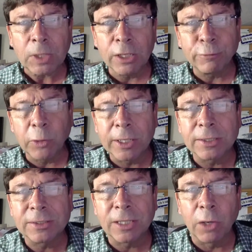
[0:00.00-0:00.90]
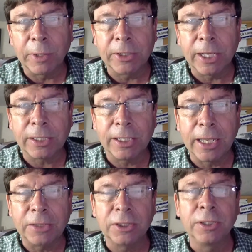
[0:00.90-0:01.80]
If you're on a slow internet
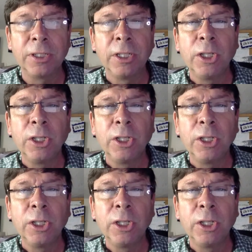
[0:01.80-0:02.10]
connection,